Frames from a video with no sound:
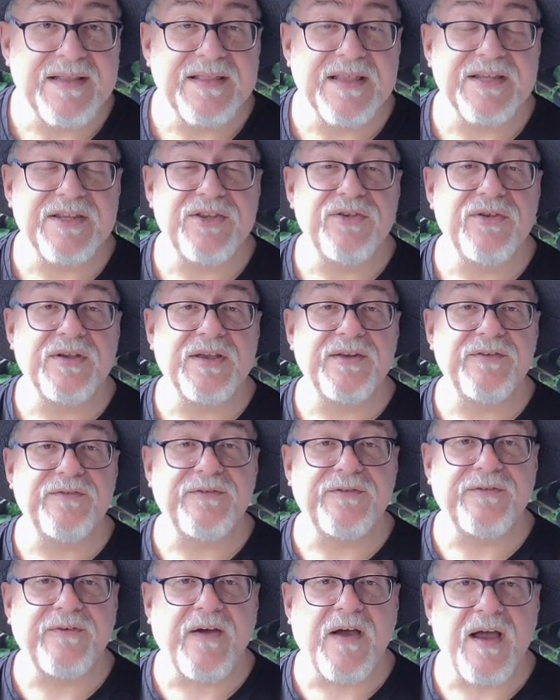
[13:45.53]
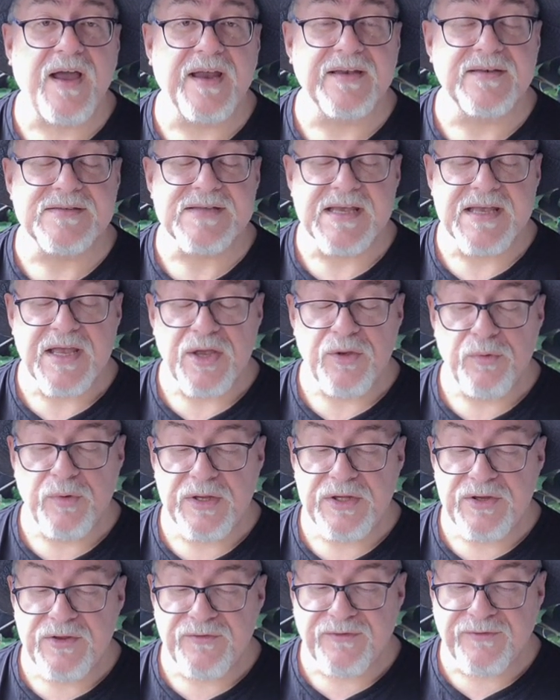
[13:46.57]
that you can find
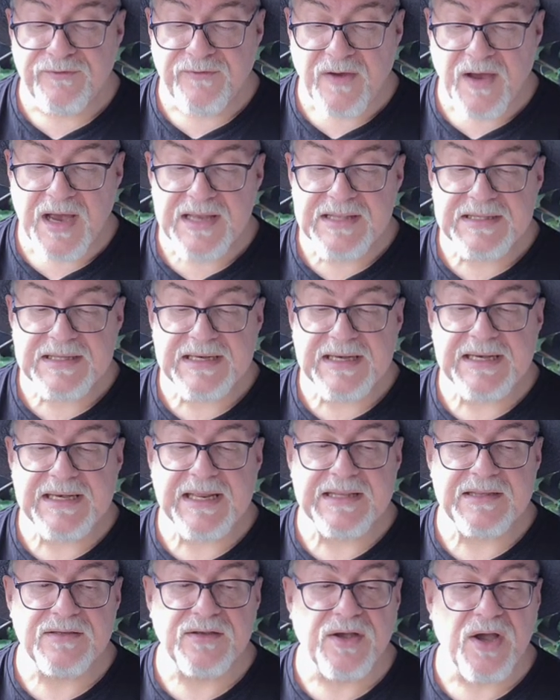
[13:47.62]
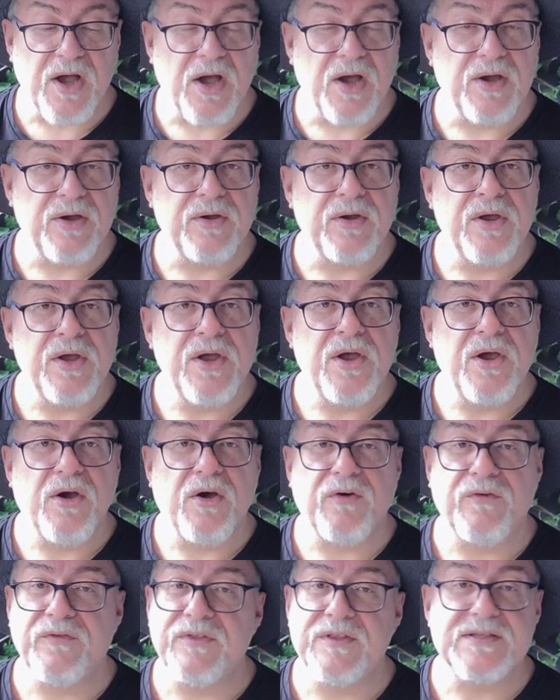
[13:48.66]
when you finally let go
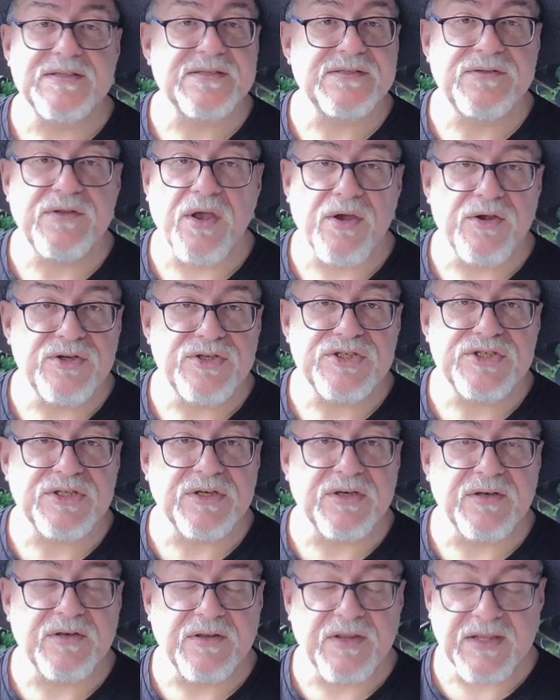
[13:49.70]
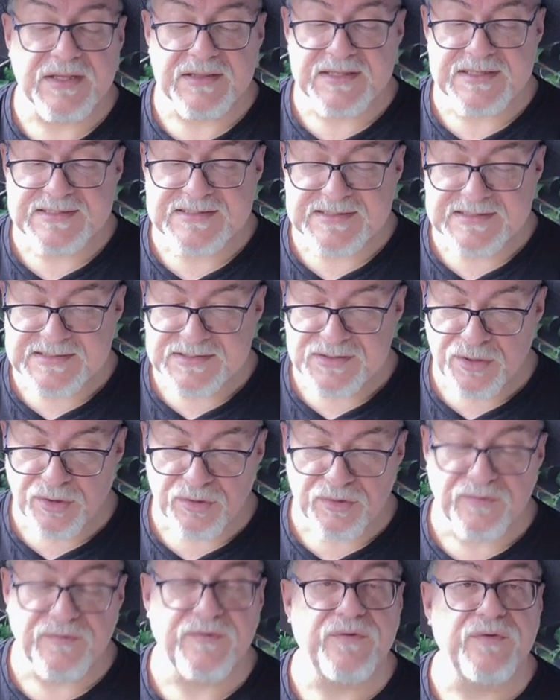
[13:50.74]
of this notion that this is
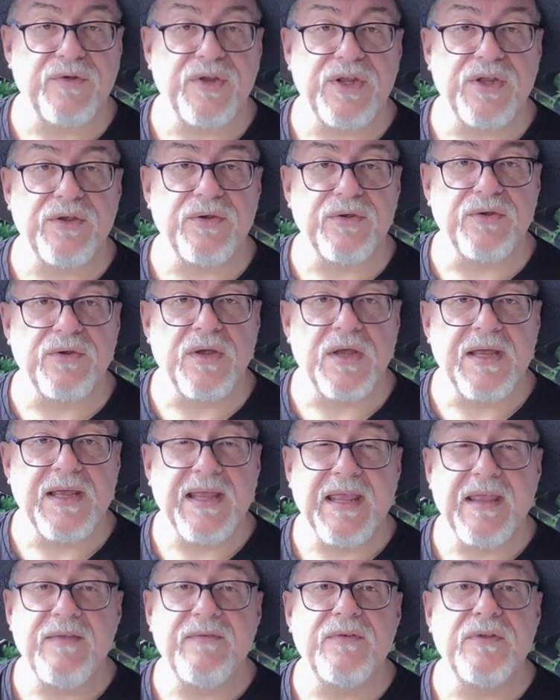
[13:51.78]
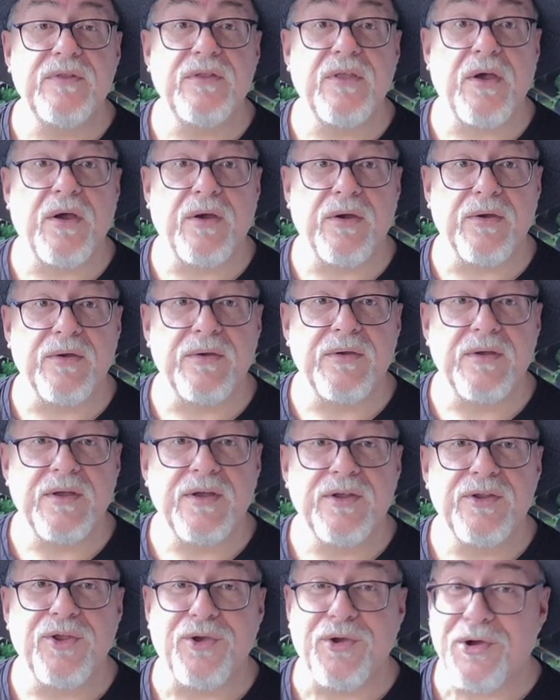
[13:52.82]
not for you. Even though
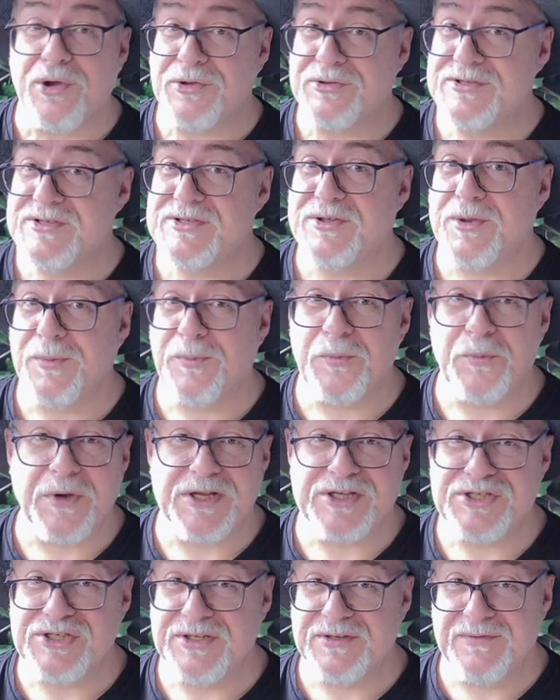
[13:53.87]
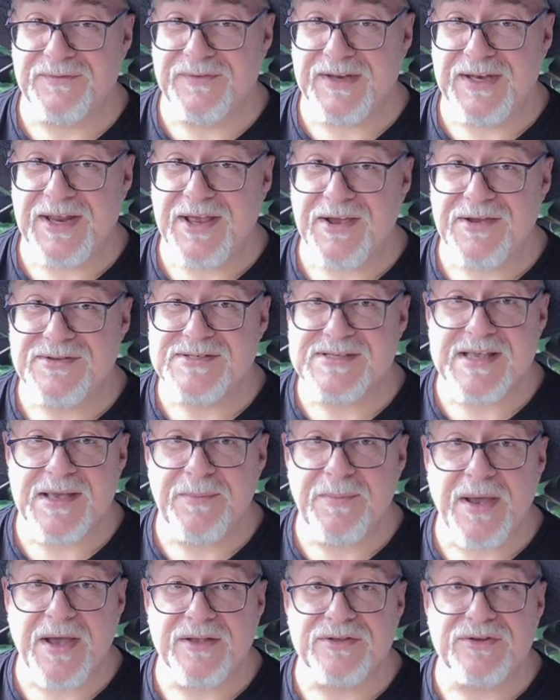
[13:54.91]
you can't stop watching videos
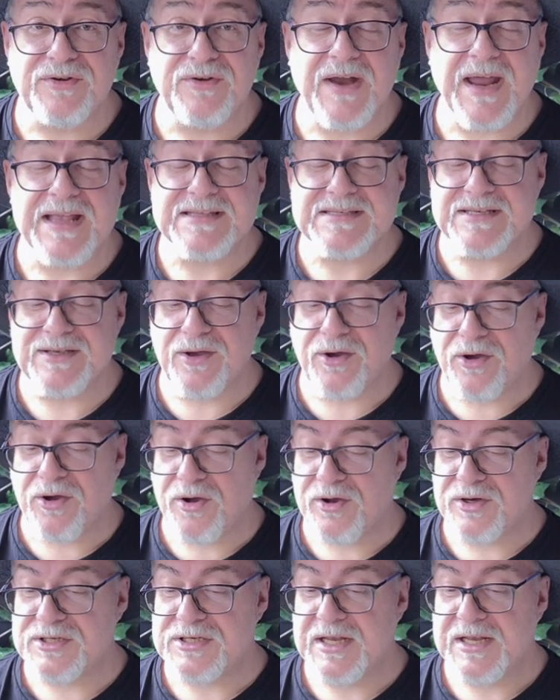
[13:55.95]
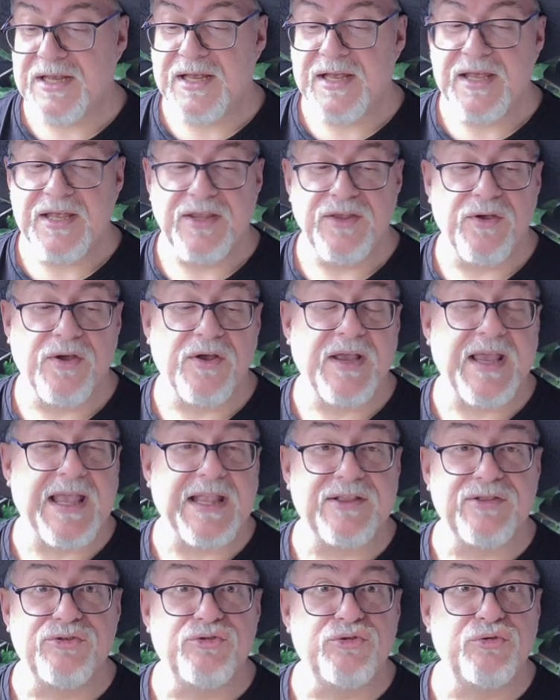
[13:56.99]
about creating art, you
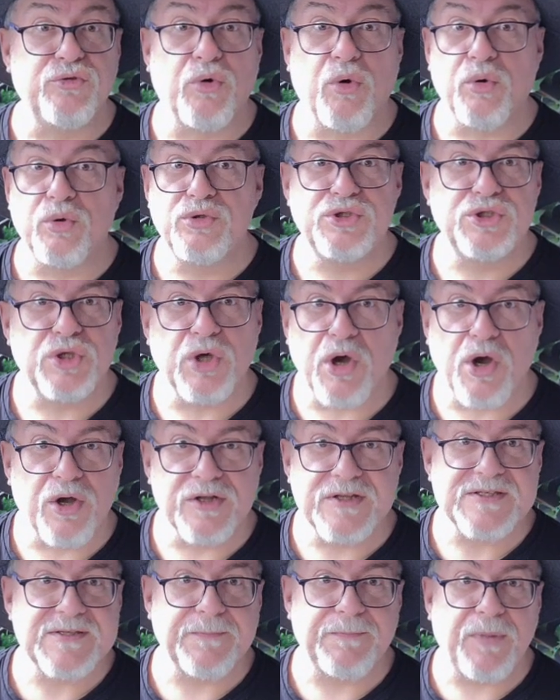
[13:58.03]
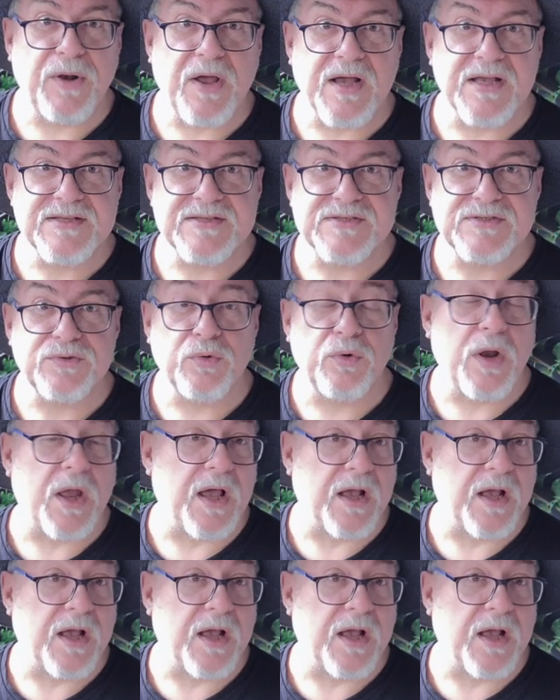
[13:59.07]
get drawn to art supply store